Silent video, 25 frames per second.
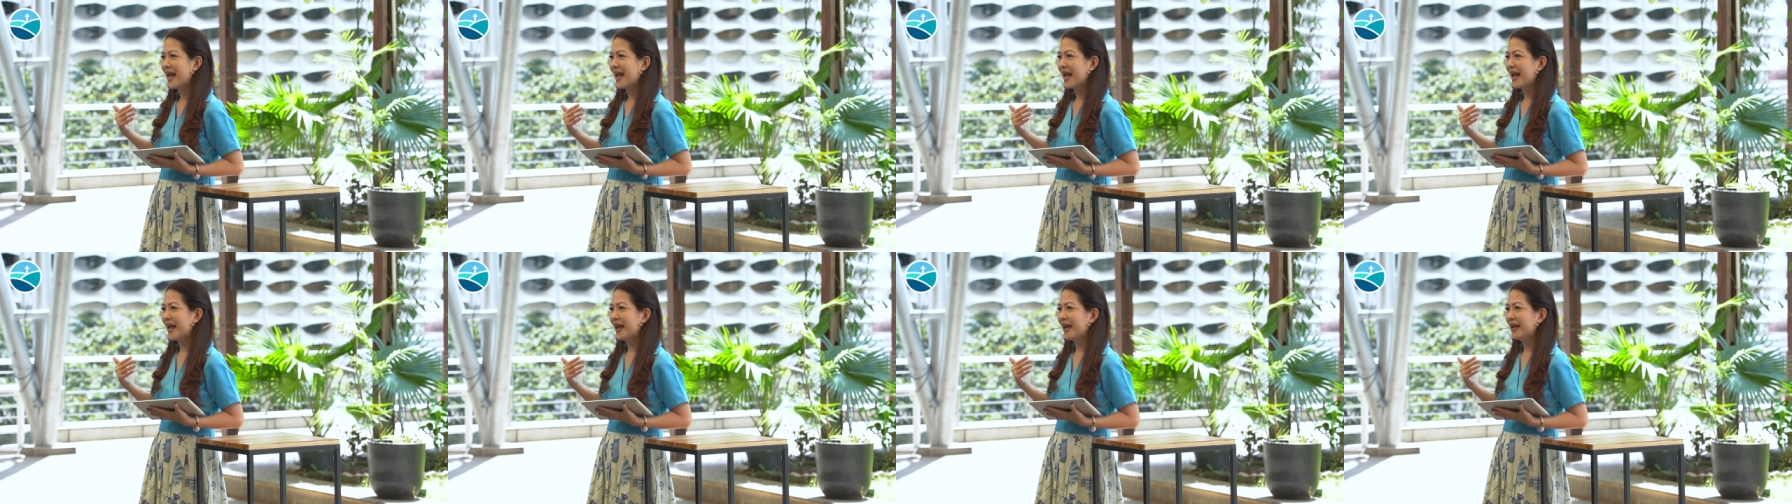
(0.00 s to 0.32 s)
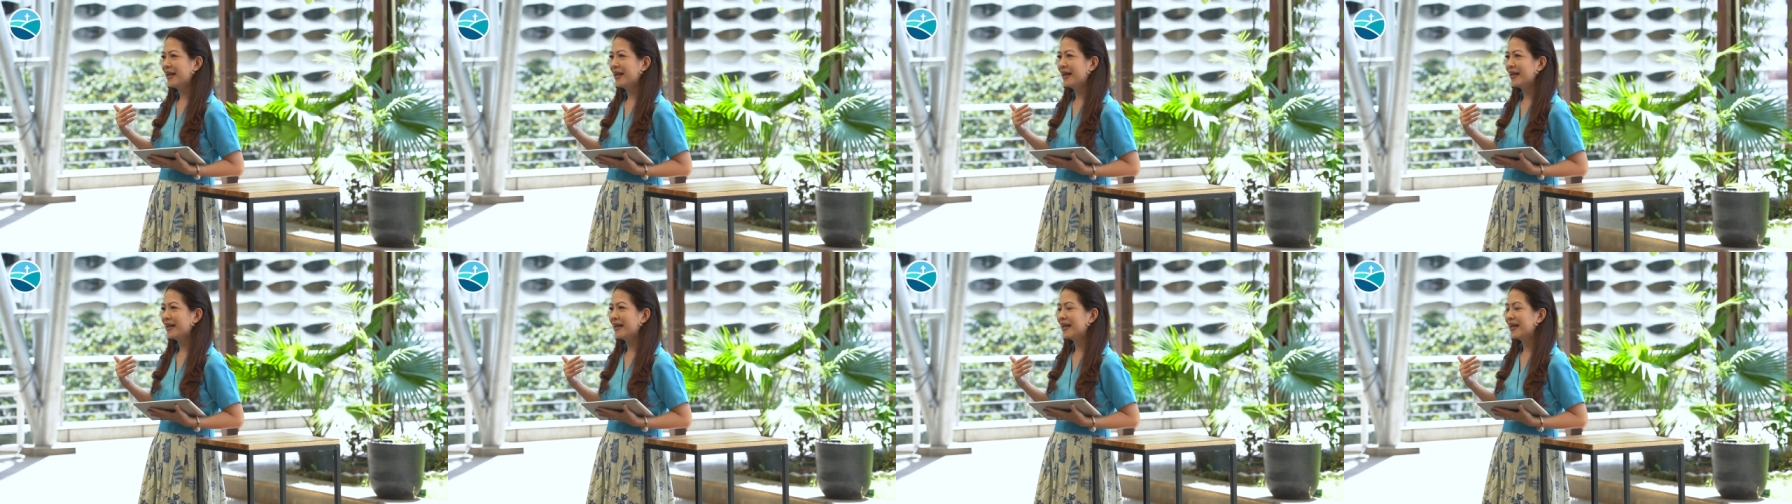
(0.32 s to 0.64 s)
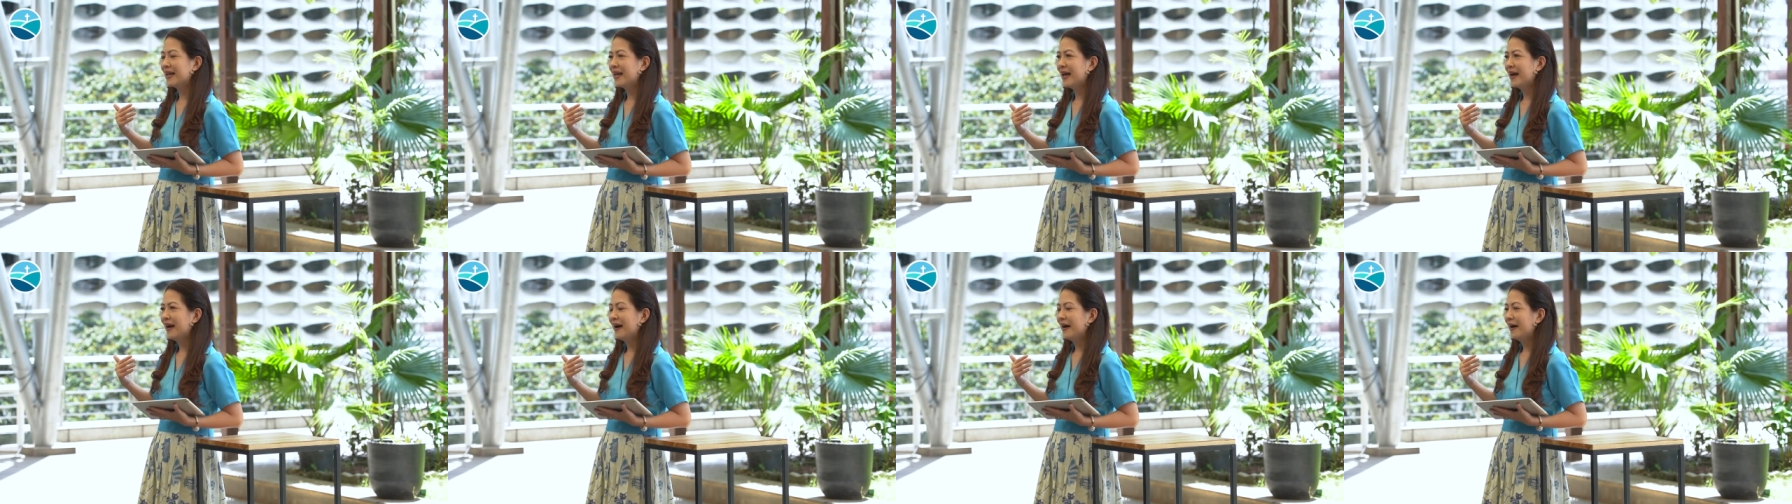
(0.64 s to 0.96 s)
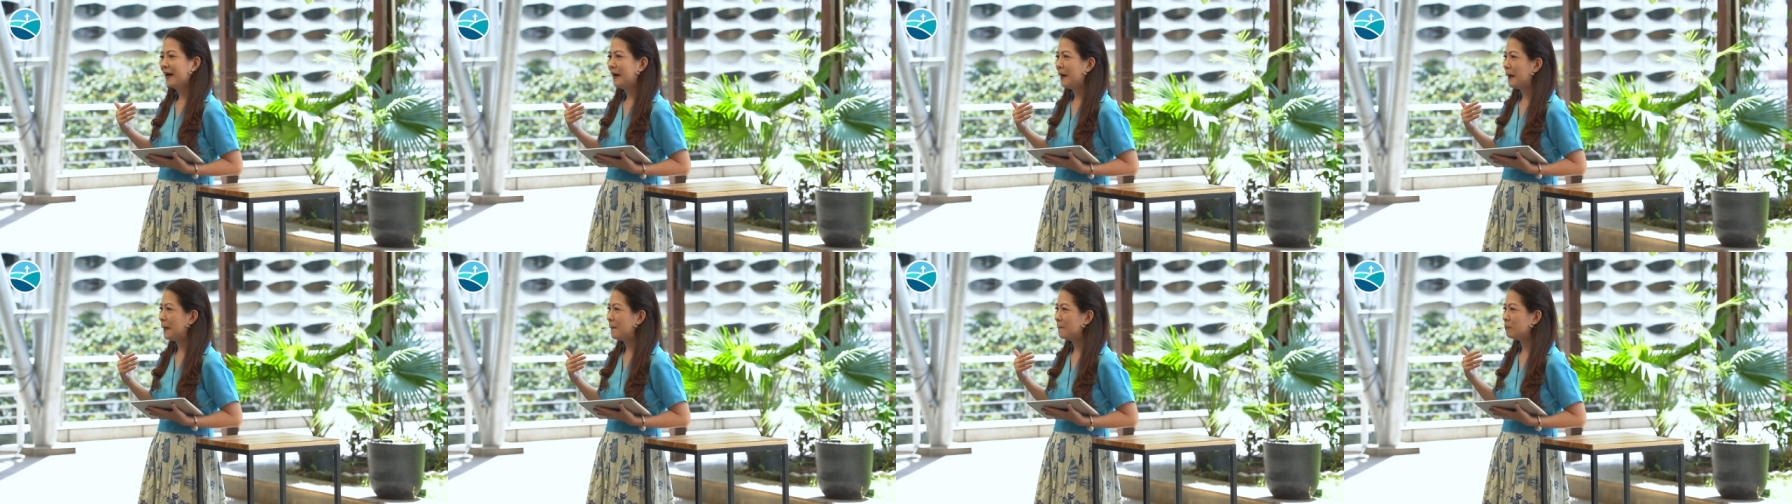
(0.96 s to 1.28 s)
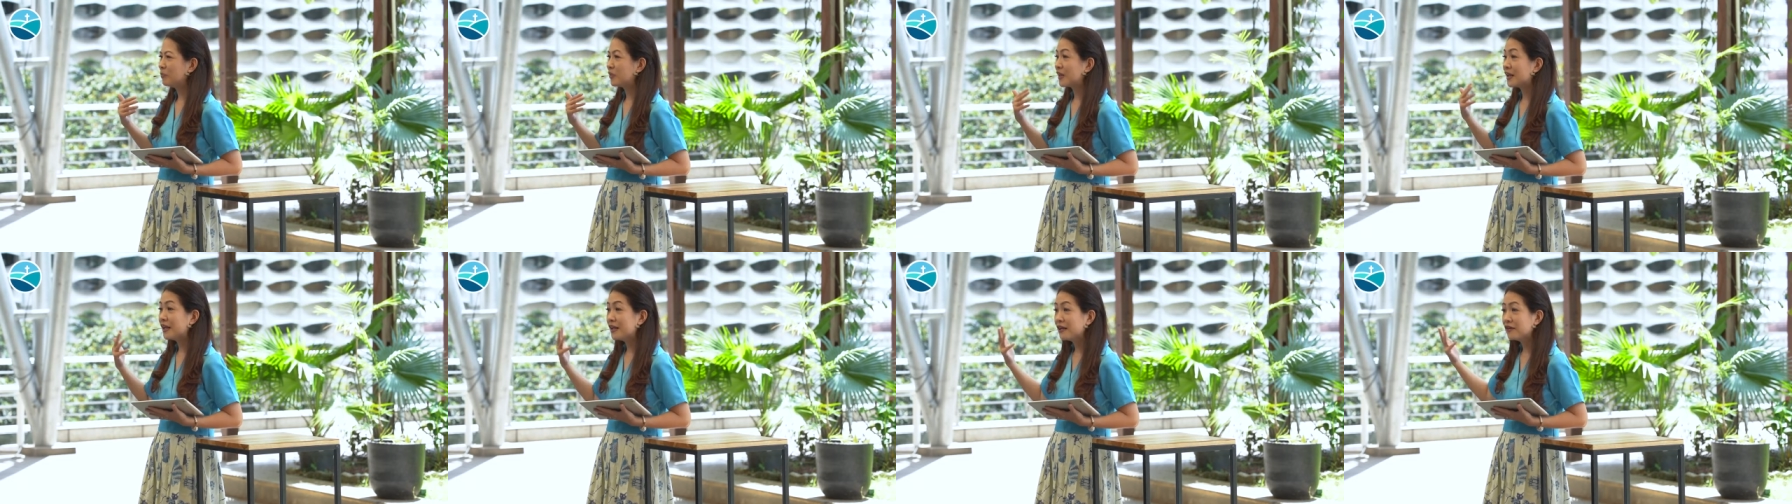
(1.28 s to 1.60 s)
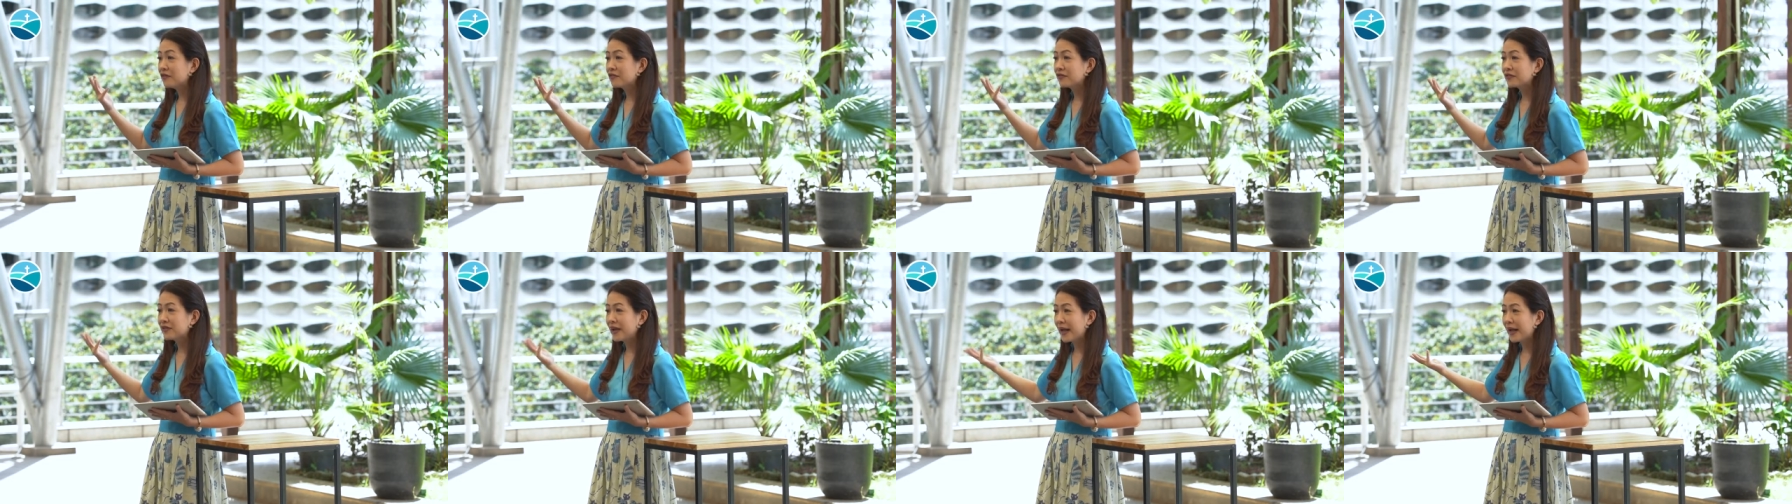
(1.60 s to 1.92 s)
and then um,
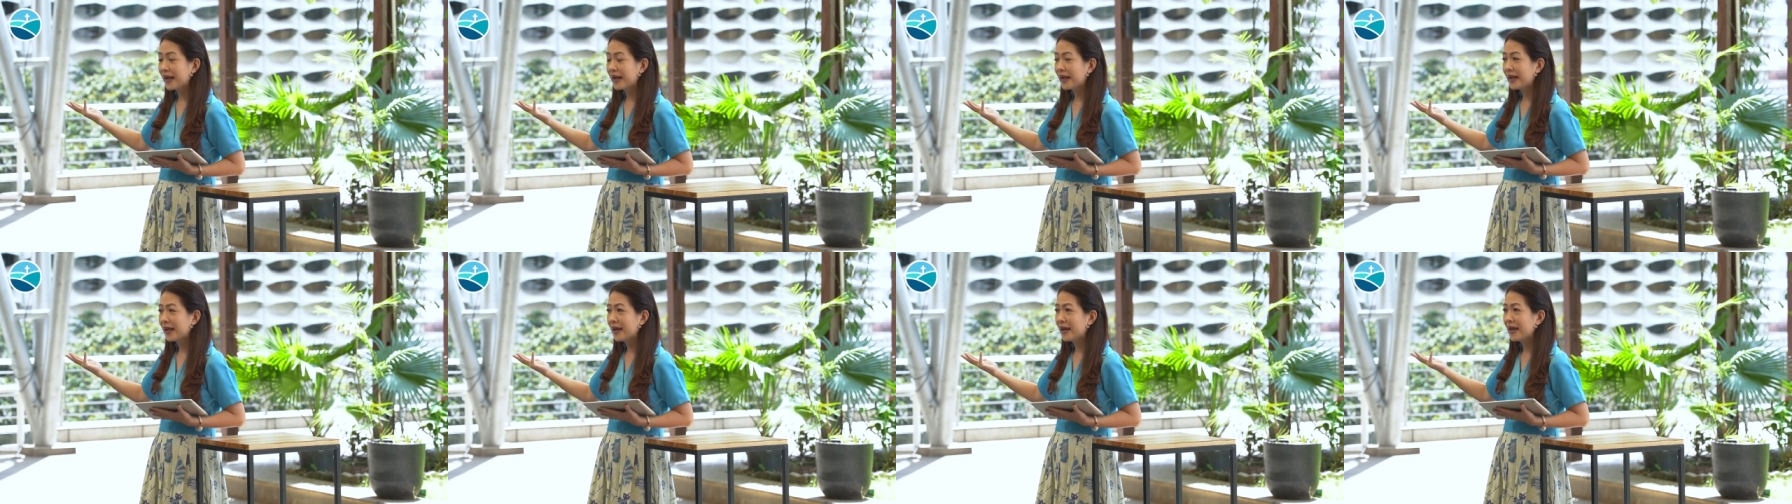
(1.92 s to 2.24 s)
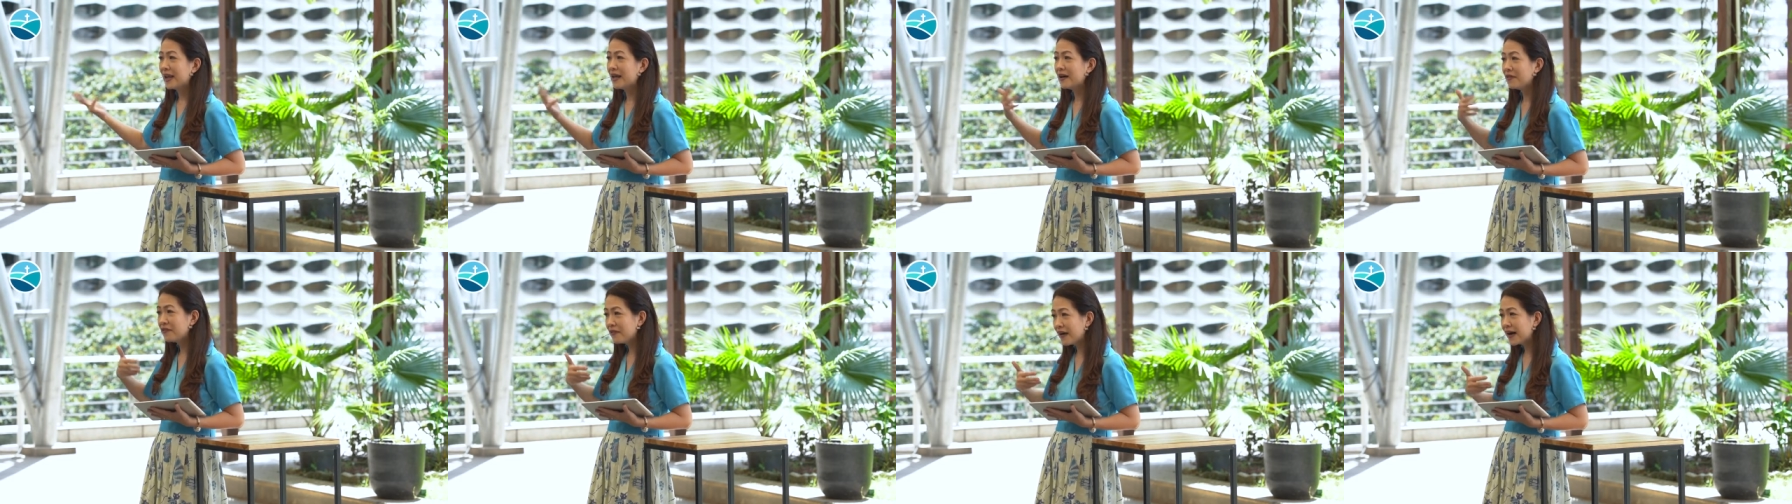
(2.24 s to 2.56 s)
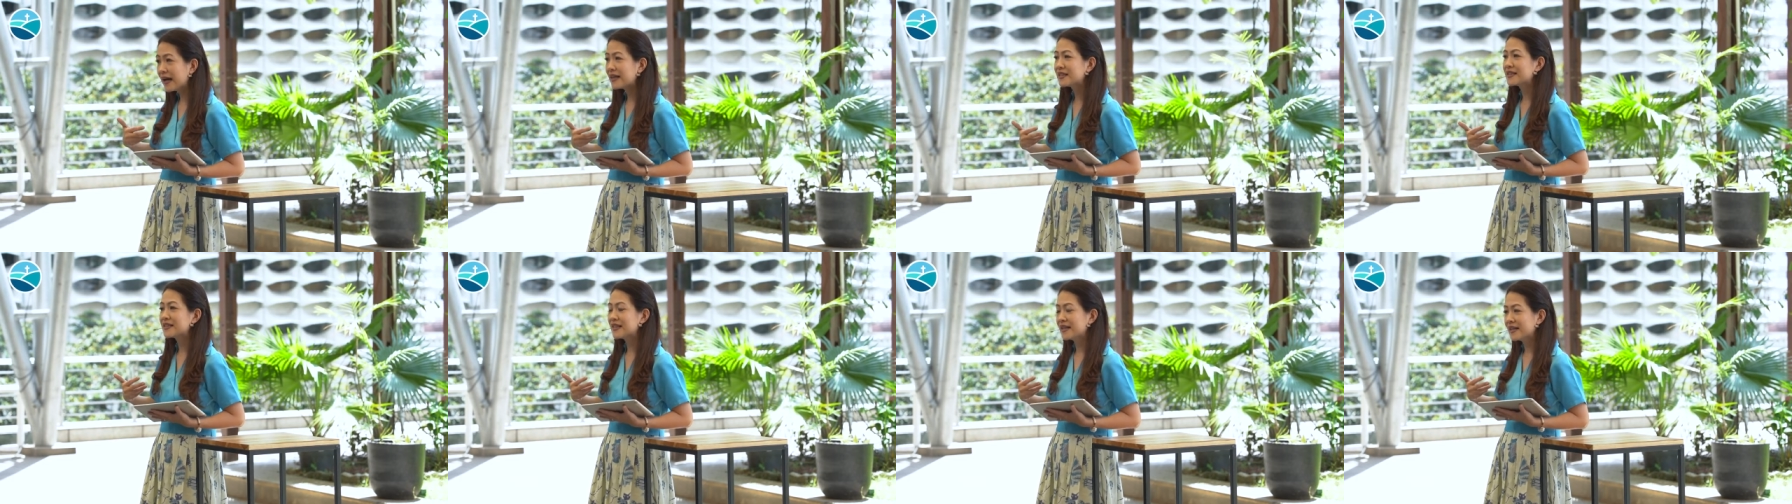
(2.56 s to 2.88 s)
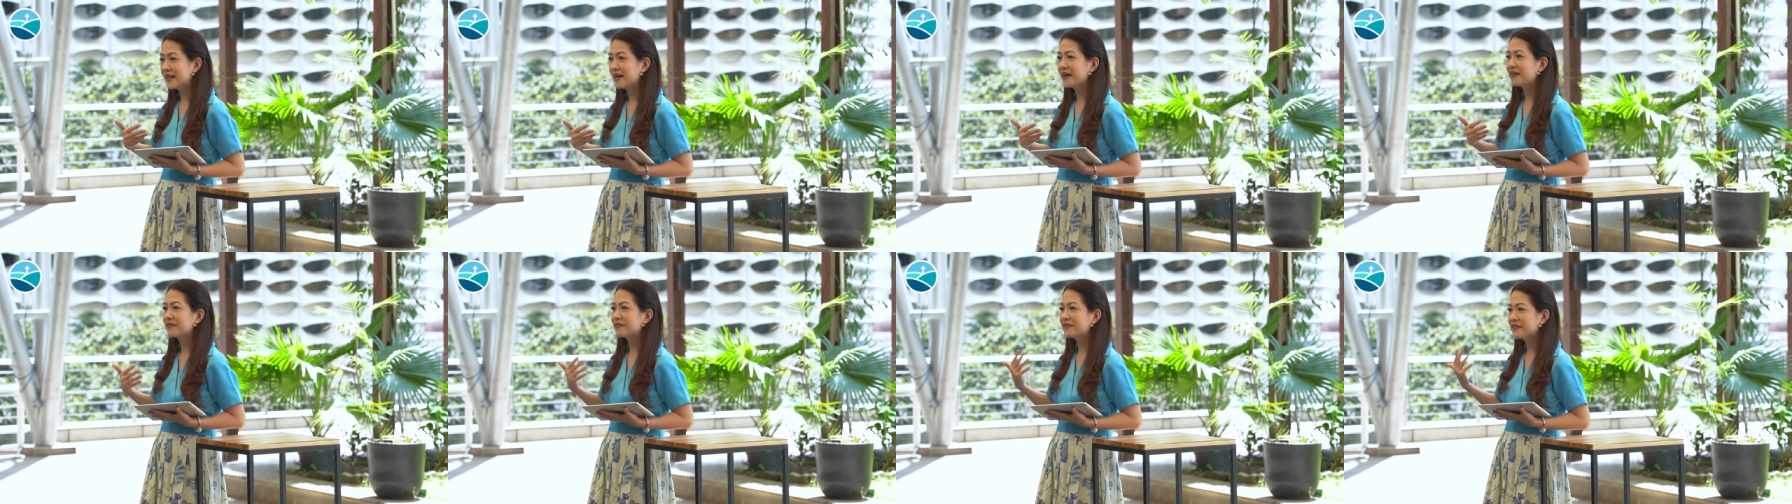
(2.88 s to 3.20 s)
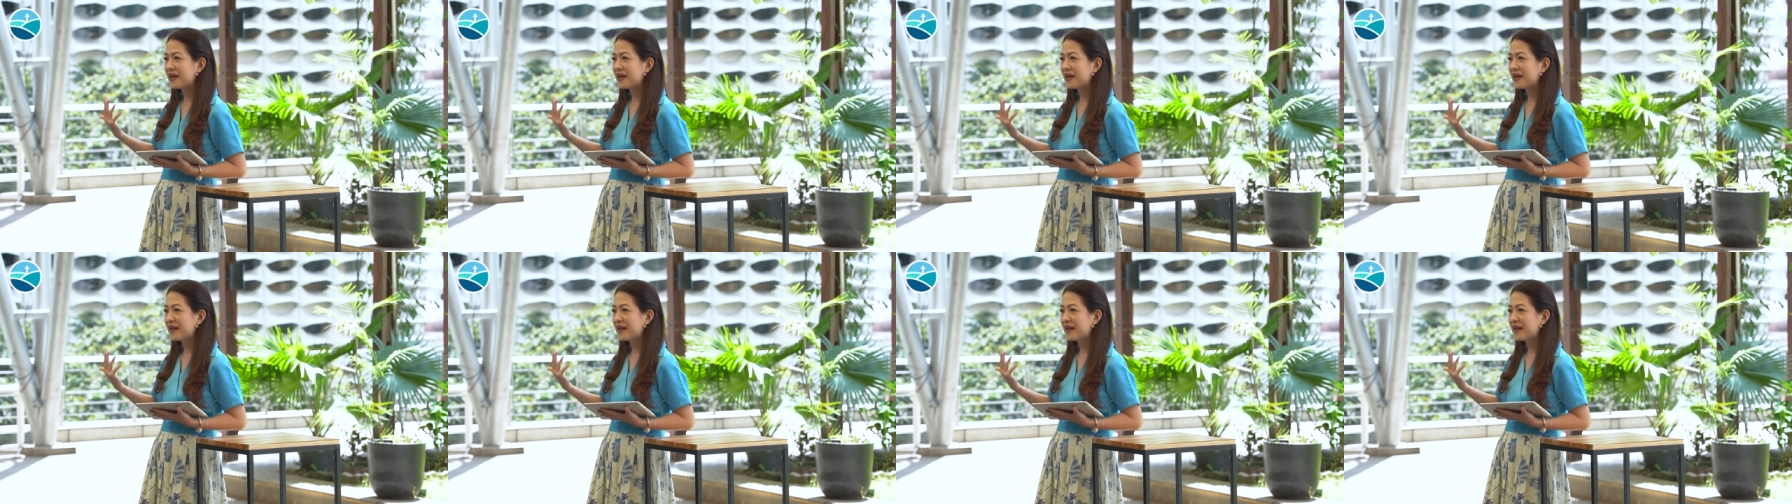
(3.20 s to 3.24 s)
if they love us enough,